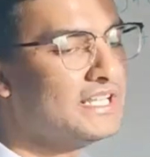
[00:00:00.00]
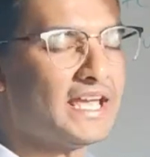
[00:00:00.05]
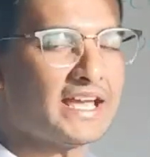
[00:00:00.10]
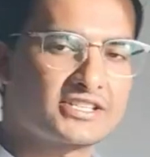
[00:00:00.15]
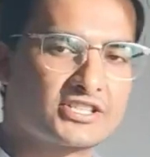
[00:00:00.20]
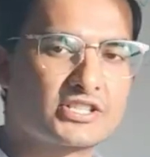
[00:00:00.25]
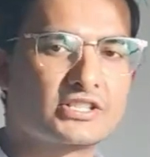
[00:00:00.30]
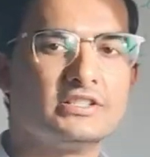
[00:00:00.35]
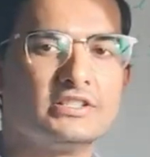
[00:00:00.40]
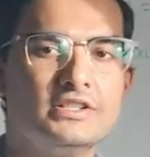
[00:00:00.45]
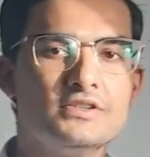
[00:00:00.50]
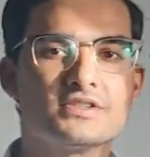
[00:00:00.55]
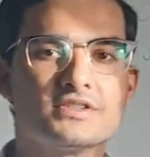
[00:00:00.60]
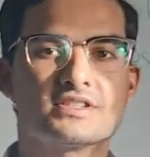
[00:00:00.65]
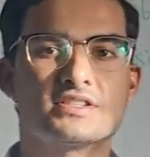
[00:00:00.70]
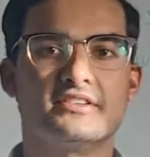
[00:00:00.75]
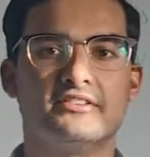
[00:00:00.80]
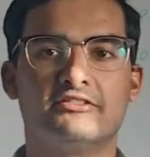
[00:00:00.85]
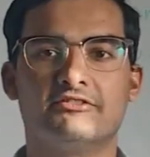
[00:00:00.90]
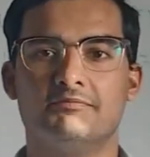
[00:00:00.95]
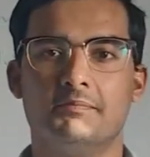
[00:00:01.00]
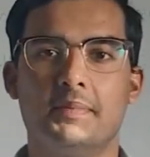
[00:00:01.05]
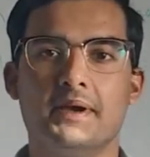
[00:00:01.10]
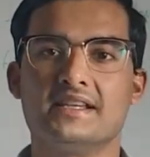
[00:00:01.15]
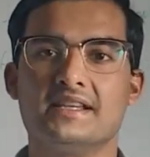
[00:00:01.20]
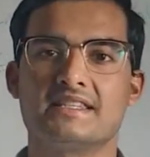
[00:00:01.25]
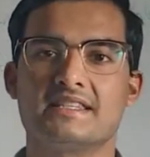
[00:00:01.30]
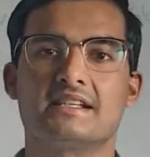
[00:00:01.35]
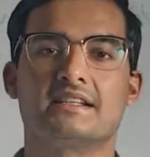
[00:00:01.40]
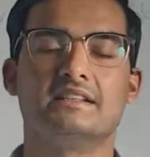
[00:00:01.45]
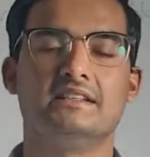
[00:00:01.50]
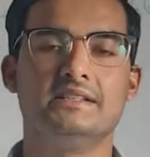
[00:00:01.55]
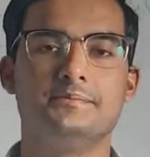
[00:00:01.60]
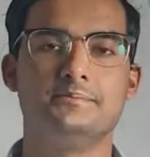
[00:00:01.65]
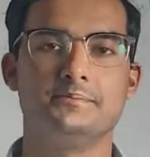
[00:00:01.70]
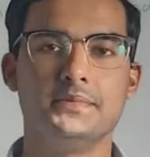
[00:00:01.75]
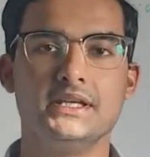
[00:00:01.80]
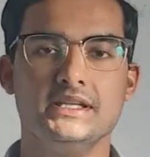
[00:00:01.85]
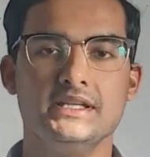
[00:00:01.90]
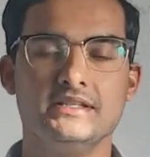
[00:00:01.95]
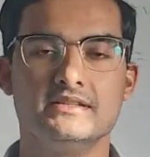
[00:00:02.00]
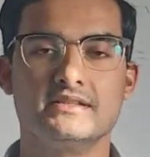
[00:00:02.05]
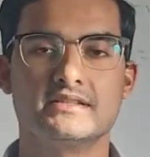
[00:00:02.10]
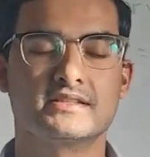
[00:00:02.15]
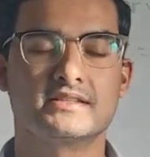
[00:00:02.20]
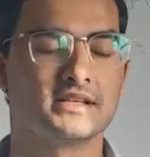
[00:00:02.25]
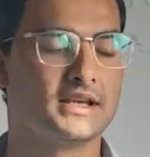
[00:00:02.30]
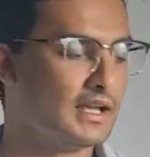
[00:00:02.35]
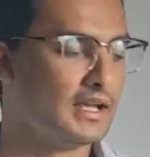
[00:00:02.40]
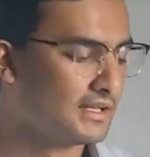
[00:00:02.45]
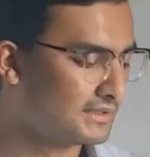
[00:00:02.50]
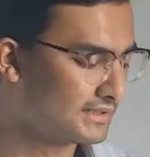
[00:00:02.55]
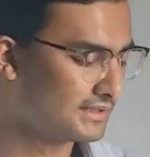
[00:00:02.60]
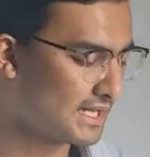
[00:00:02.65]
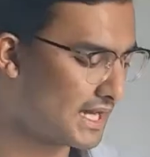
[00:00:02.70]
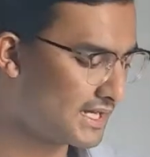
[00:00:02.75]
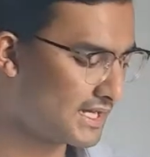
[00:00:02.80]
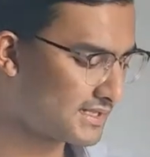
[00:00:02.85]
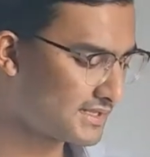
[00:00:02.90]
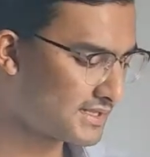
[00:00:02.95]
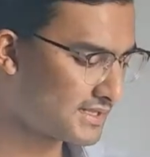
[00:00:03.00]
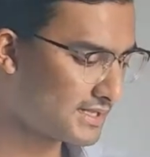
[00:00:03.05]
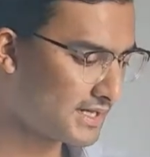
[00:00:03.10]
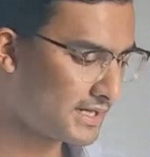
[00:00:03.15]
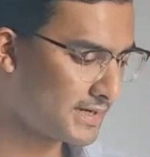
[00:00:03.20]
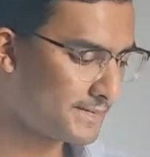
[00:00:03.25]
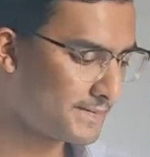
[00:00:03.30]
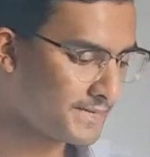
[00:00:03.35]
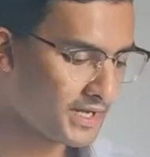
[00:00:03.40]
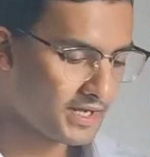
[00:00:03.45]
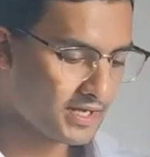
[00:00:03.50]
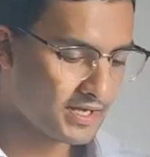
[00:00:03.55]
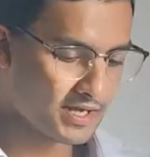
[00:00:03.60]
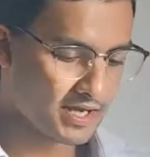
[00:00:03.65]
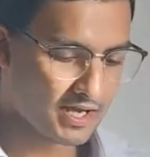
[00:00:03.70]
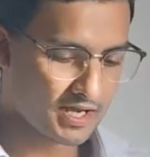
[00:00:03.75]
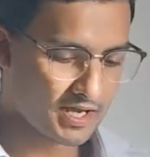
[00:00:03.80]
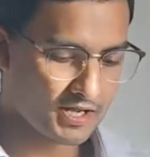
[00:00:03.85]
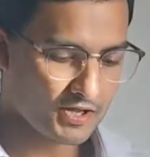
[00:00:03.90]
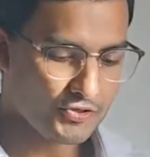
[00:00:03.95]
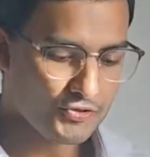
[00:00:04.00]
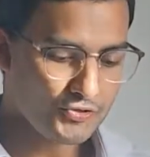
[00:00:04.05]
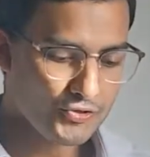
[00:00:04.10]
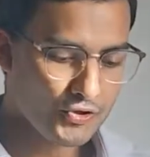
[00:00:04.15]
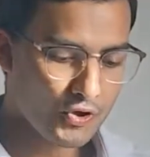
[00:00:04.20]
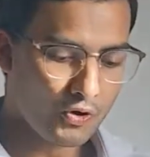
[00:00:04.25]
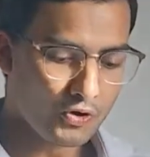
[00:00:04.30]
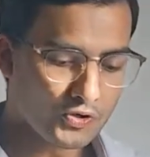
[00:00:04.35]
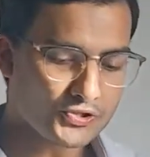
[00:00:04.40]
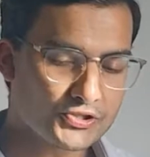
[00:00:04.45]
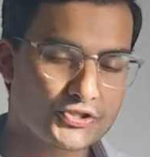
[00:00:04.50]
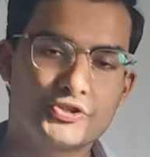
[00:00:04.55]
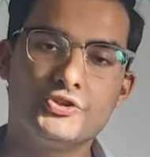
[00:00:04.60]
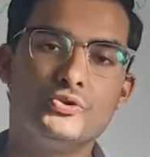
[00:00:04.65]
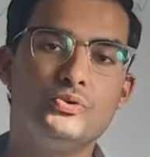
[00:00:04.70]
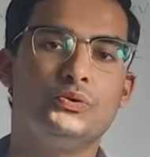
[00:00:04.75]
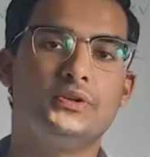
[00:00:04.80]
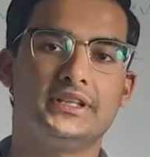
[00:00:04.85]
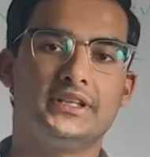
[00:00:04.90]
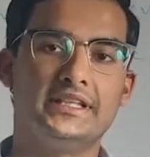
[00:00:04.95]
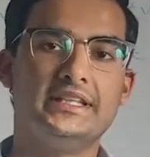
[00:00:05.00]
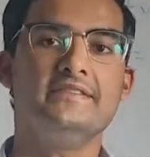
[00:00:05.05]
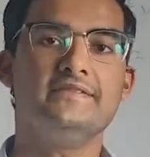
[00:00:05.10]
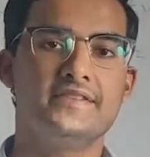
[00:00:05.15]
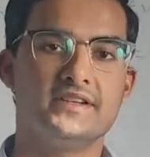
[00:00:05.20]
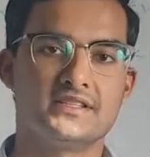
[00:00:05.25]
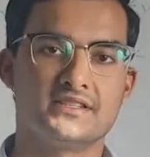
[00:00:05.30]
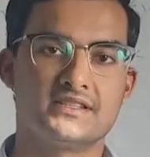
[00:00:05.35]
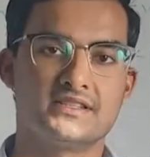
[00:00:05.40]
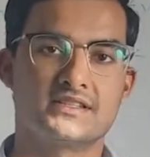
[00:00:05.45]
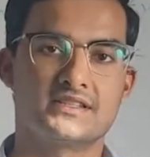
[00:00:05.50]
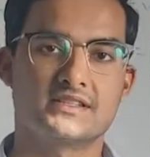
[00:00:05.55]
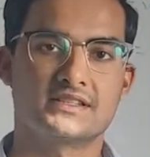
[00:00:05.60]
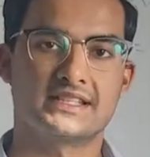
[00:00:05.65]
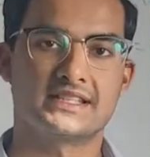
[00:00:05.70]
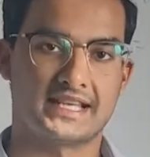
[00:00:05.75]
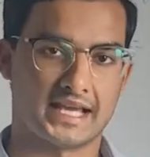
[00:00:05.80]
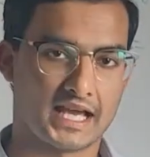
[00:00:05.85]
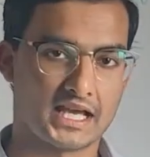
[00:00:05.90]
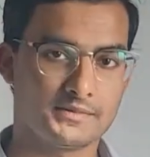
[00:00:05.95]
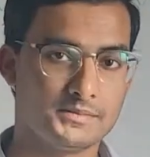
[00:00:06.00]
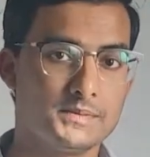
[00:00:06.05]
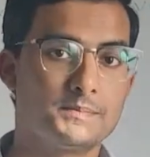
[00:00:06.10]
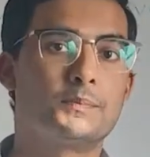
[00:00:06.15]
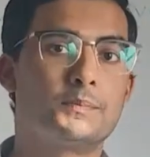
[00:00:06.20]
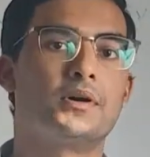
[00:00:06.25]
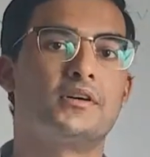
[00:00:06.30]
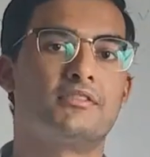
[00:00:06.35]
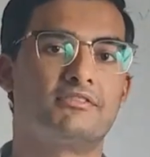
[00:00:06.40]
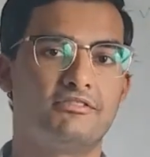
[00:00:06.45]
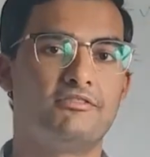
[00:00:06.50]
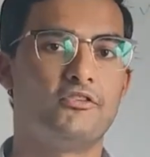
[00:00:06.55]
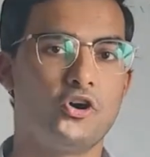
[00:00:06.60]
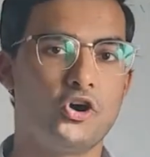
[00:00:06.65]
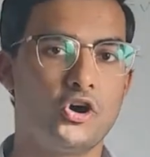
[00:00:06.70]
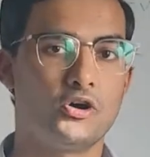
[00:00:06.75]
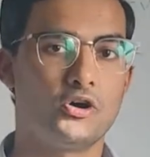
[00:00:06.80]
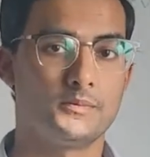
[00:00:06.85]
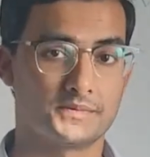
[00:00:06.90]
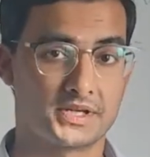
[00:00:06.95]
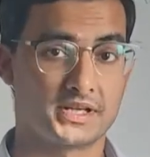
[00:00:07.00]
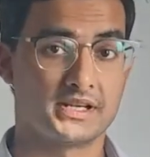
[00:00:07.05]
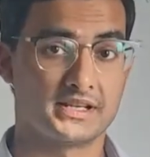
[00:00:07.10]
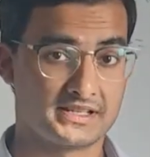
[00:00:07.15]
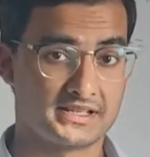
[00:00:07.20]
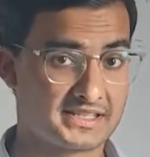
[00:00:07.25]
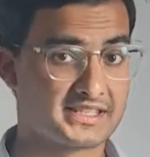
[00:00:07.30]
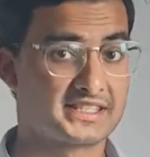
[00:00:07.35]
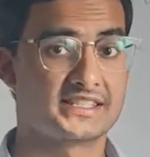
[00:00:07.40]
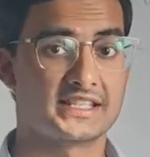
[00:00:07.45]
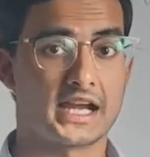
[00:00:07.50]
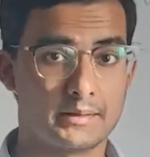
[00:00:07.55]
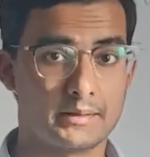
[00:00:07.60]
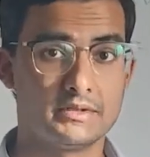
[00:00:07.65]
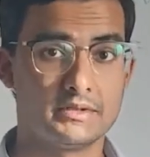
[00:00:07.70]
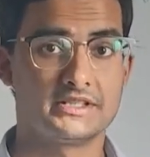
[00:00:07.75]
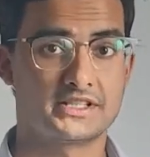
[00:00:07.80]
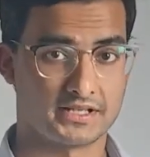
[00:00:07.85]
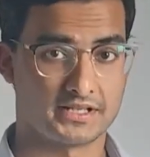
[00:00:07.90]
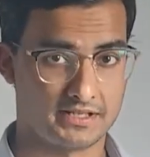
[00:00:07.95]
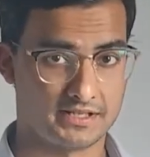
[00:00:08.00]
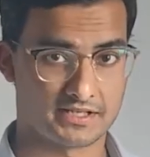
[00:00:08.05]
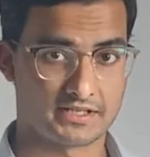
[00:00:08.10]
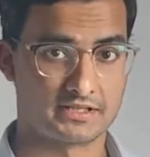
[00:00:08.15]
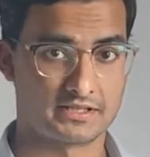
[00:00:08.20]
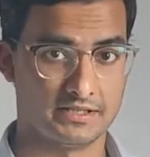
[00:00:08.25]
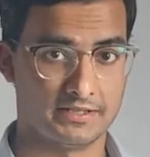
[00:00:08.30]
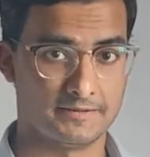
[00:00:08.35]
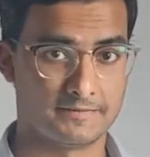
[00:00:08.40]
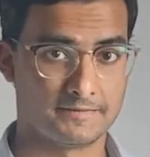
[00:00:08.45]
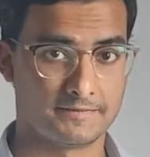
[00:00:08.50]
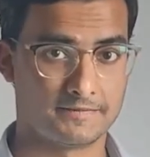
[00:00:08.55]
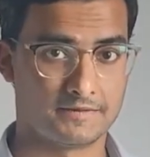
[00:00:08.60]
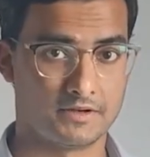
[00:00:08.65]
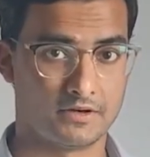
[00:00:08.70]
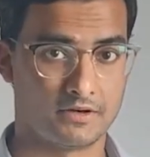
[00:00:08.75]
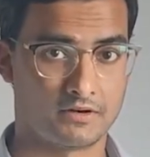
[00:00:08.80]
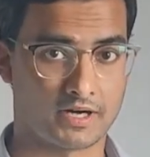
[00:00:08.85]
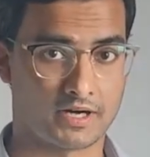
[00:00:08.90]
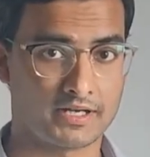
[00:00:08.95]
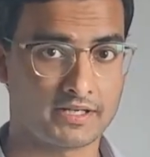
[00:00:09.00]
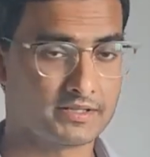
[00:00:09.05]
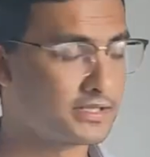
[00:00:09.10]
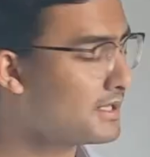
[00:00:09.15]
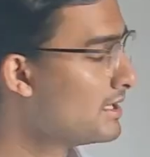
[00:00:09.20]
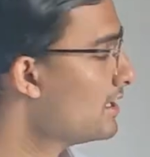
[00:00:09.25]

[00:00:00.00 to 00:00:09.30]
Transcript: exclusive basically means that no two events can be performed simultaneously, all right?